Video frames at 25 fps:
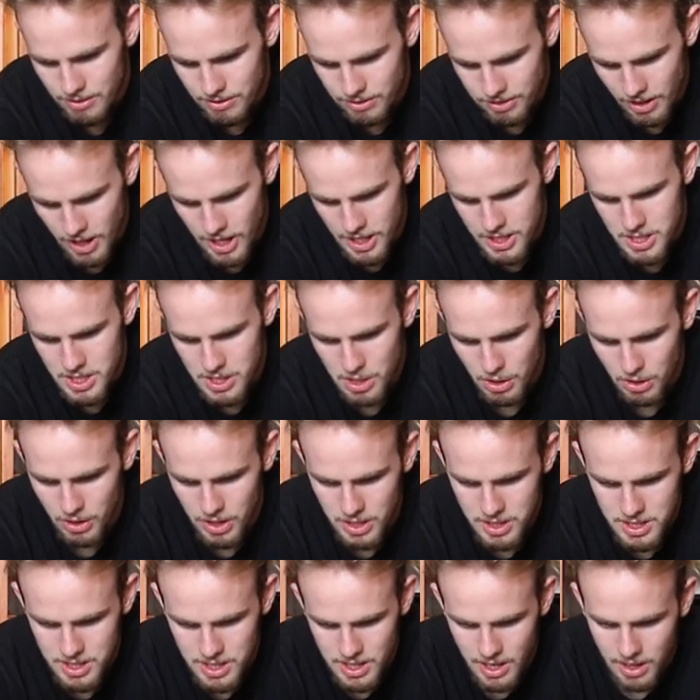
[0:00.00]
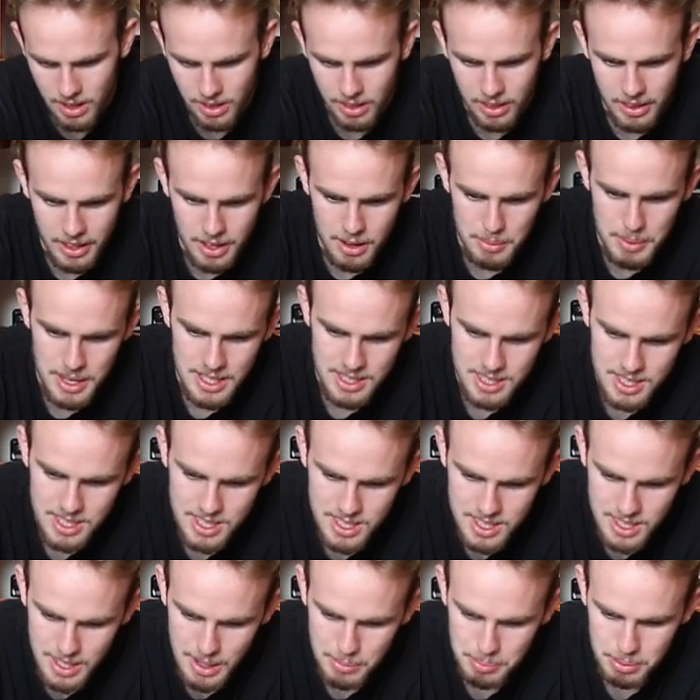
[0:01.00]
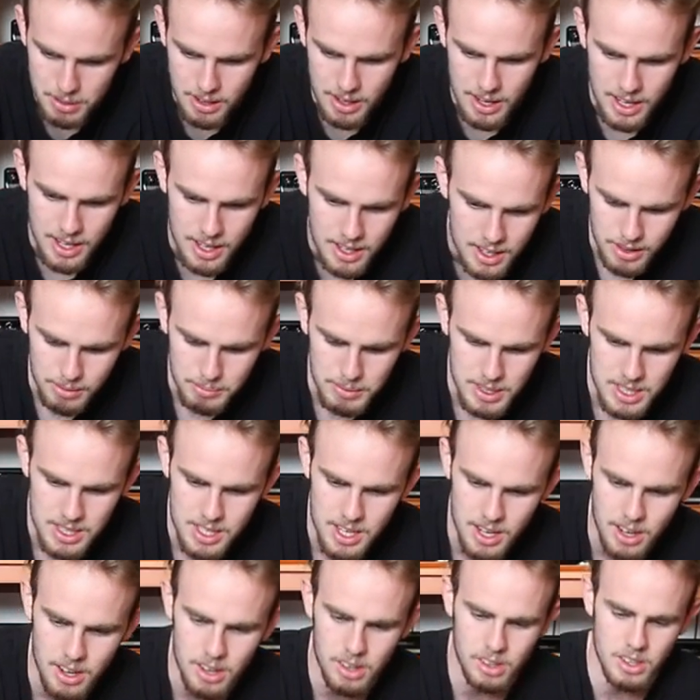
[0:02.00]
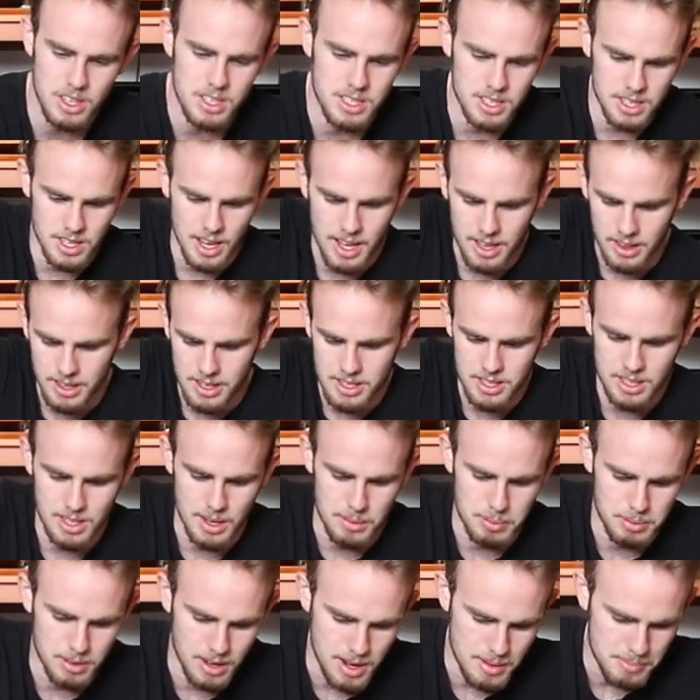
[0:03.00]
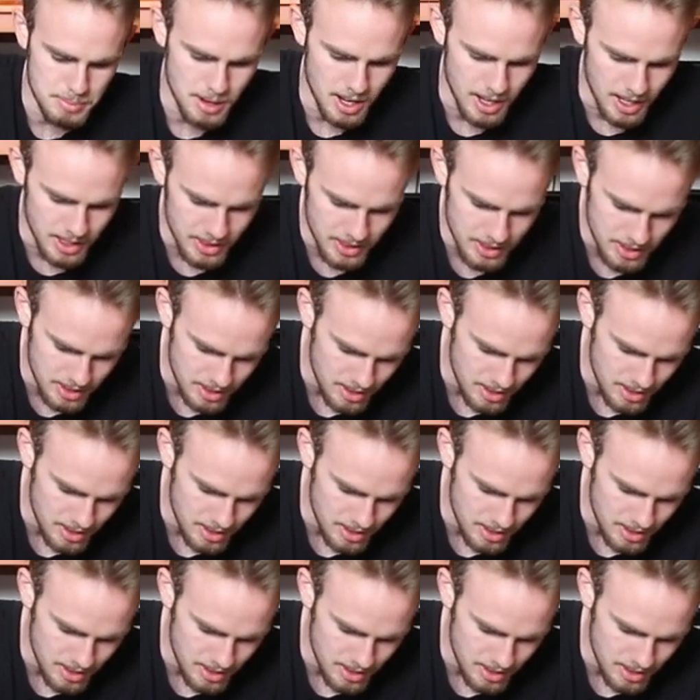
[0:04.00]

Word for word: First thoughts, they're a little bit slippery. The material is slightly slippery, but